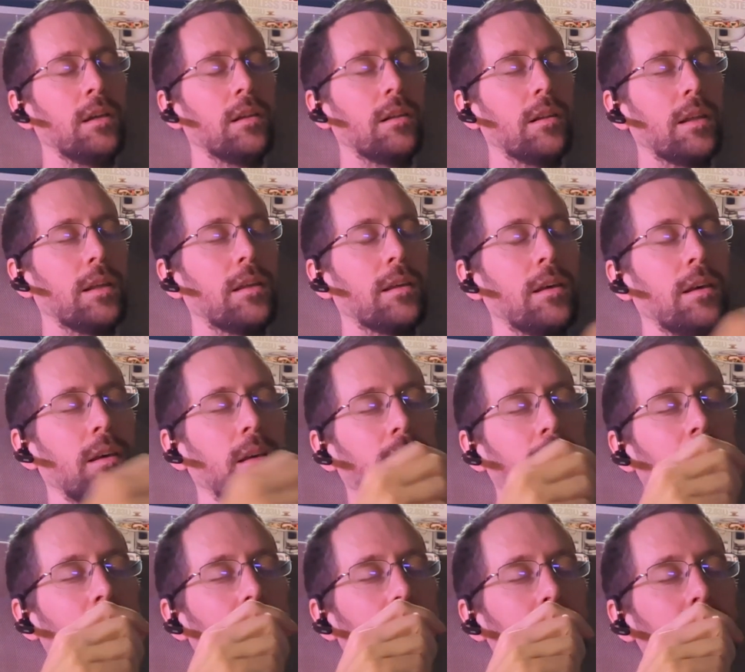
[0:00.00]
like
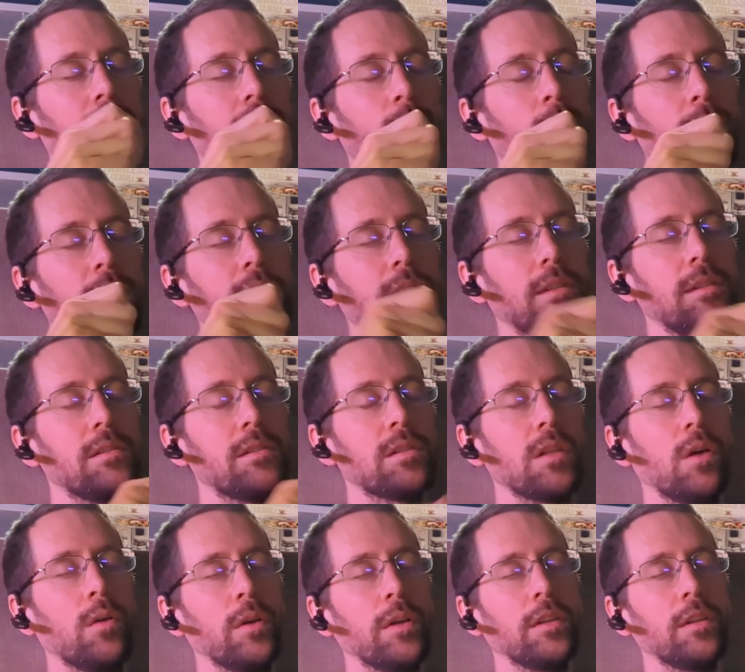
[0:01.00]
you're basically
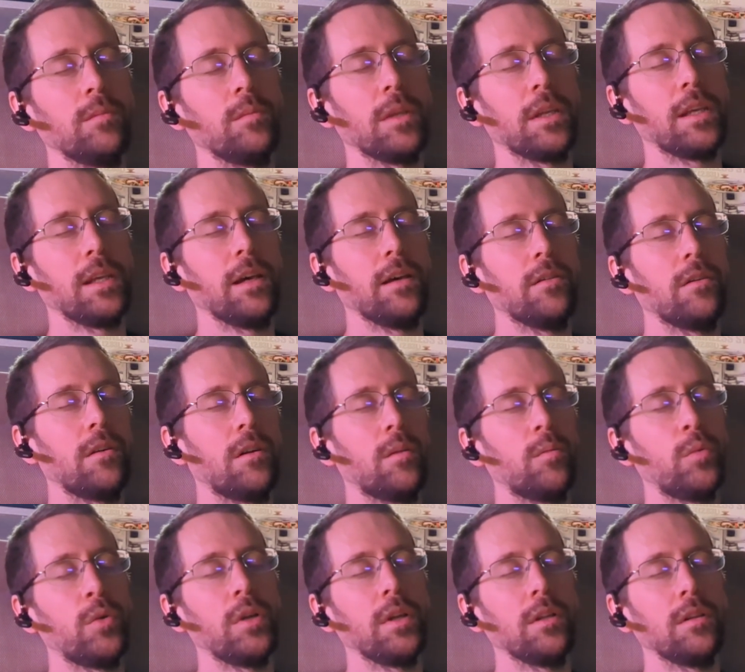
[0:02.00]
sewing them together,
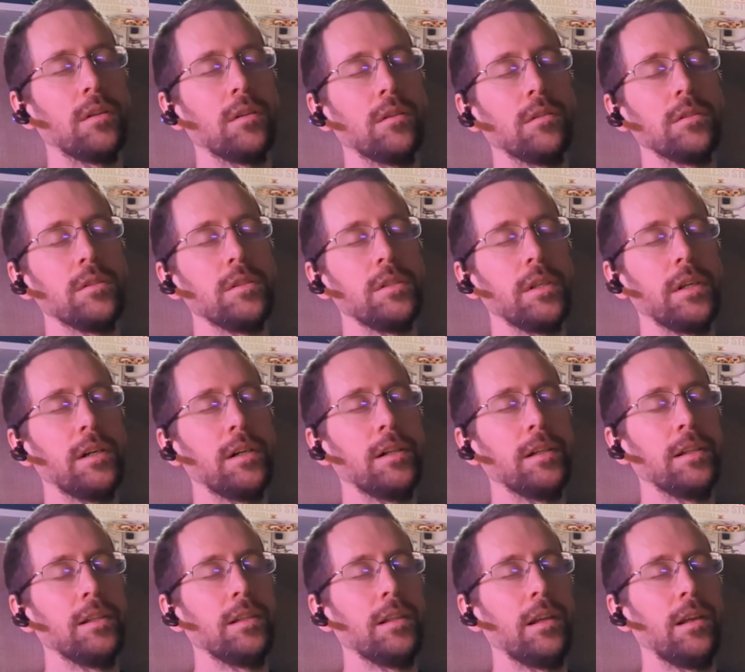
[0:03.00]
putting a little gel
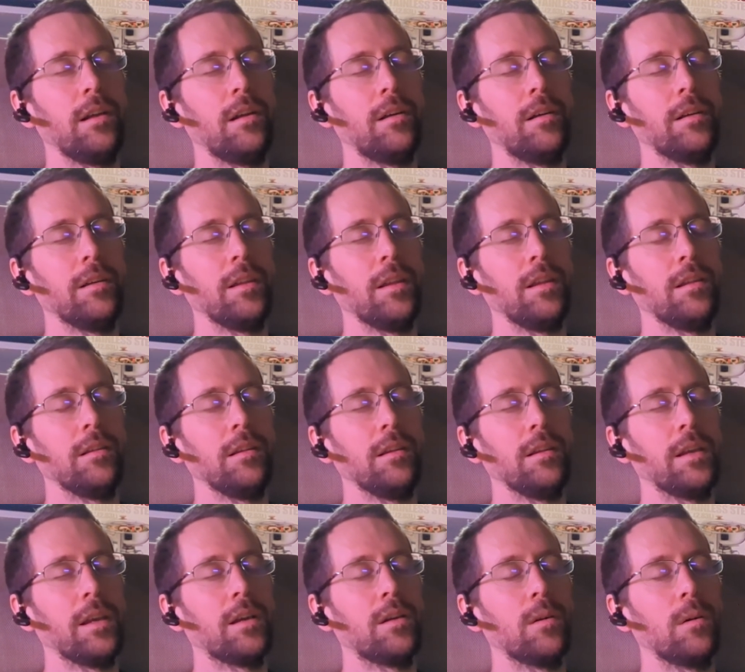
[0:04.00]
in there, and then
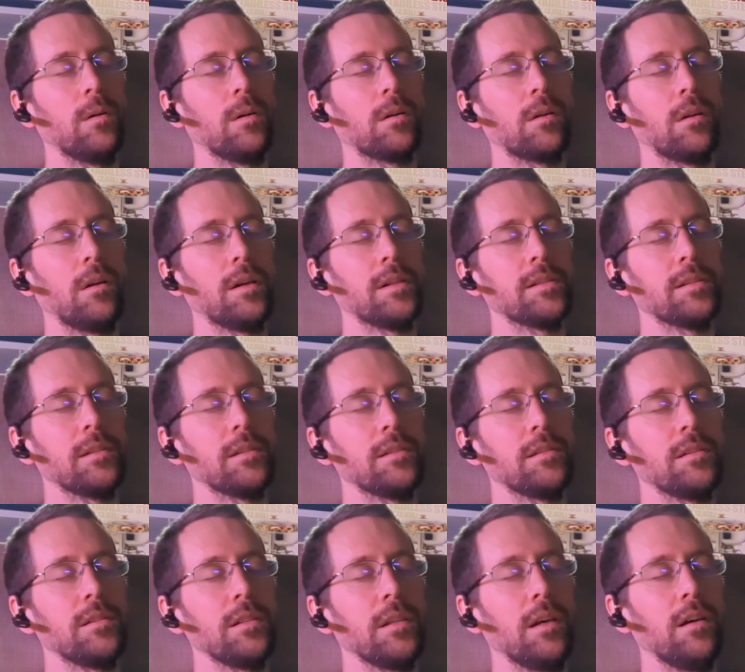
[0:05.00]
they grow across this
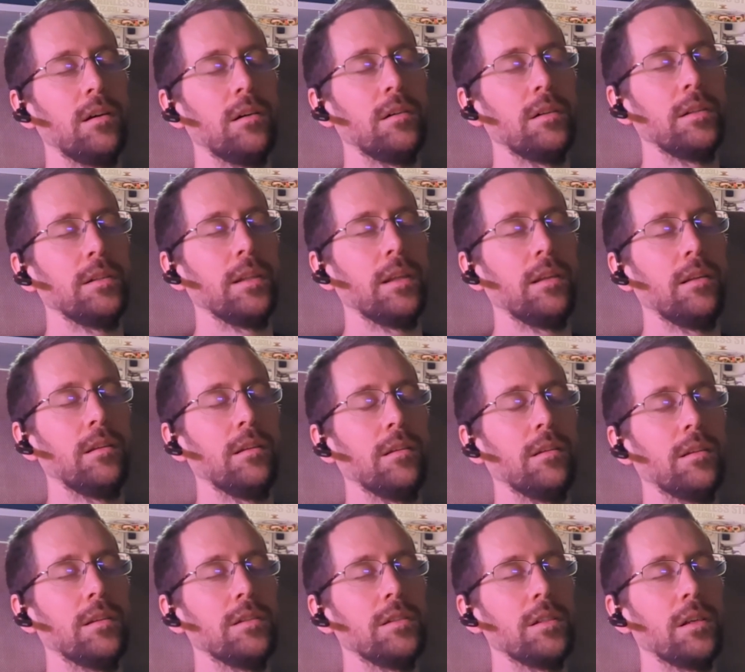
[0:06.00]
gel, and then
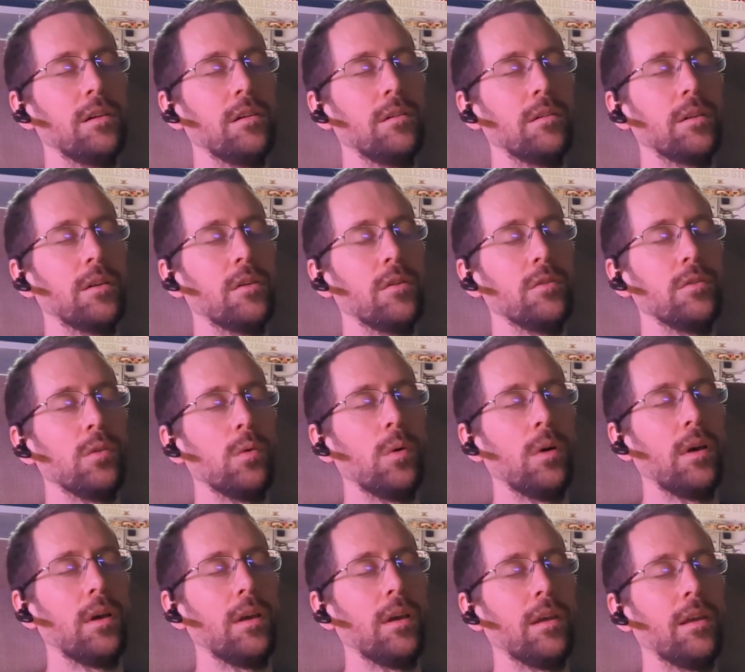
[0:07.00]
the gel goes
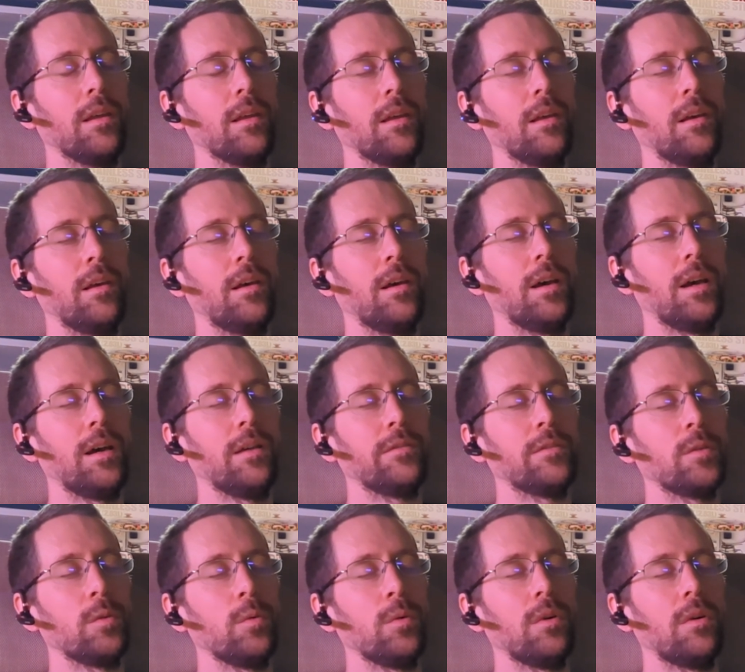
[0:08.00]
away
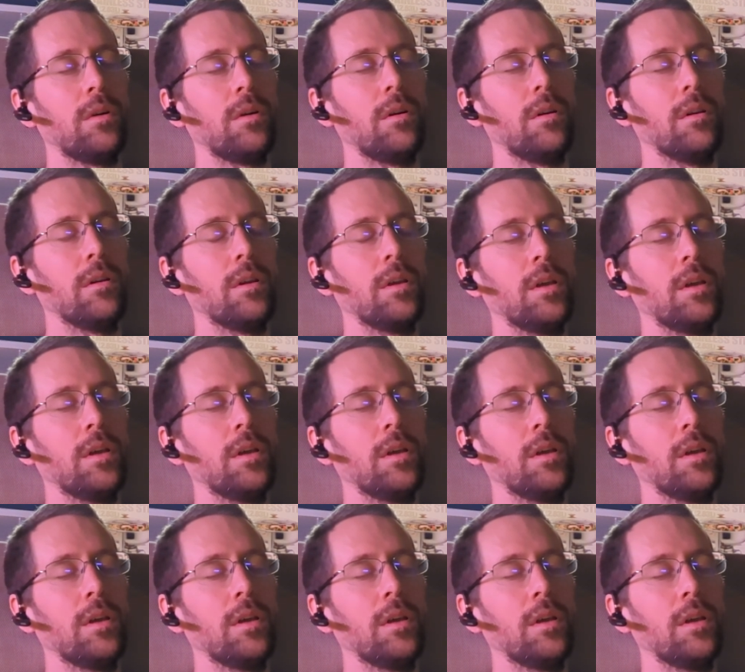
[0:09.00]
afterward,